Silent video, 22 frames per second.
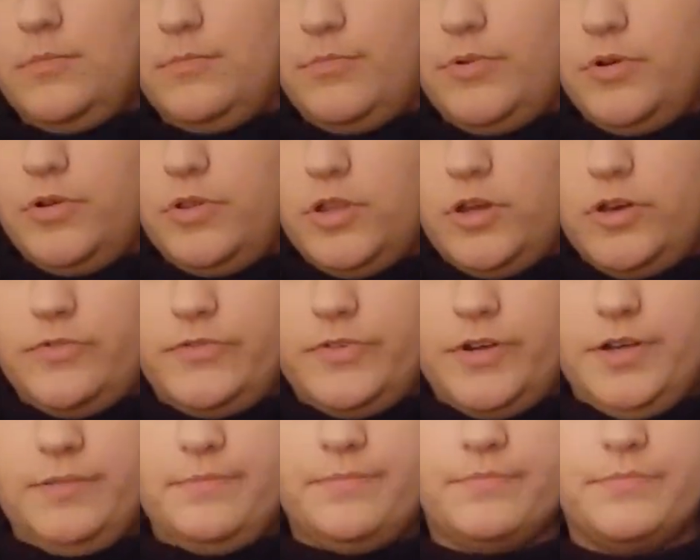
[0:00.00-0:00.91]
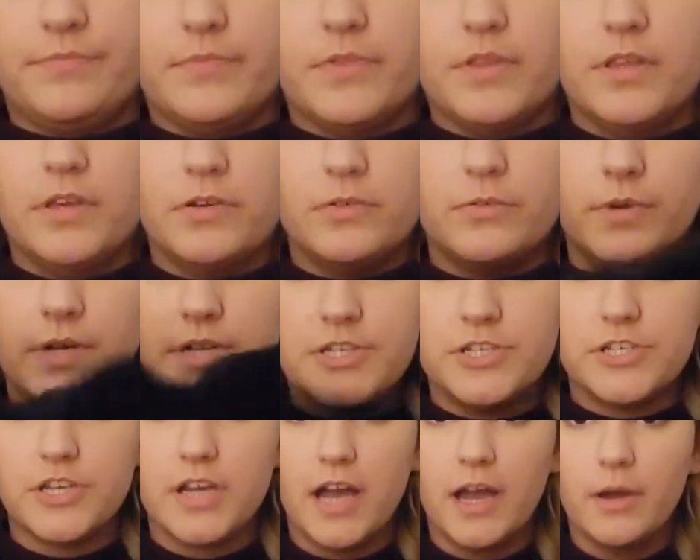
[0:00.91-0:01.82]
pullover,
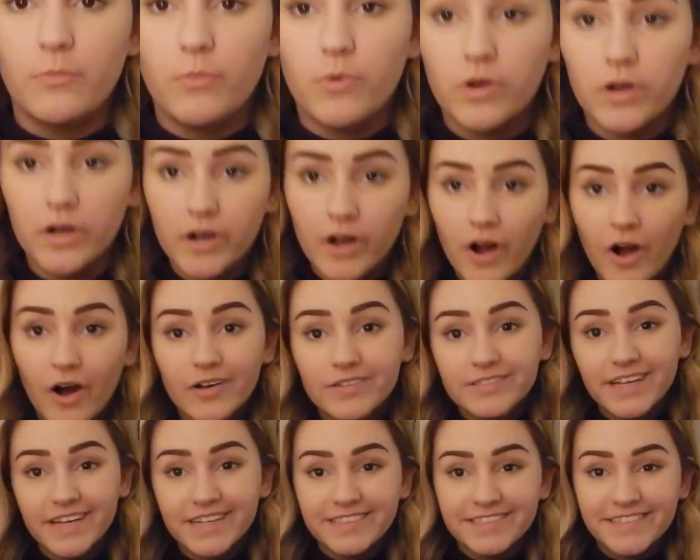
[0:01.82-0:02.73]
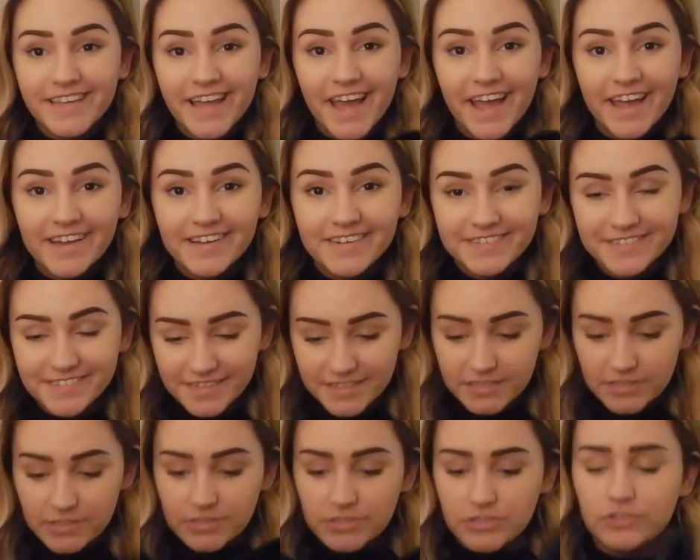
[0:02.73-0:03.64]
which I wore all day today
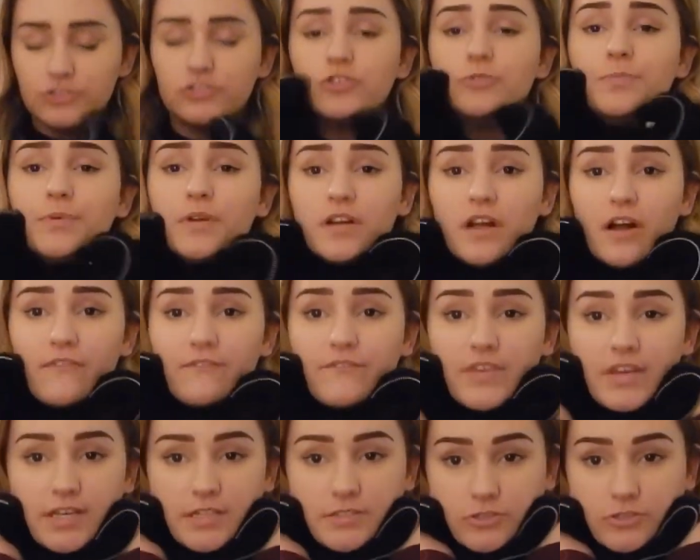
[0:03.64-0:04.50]
because it's super comfy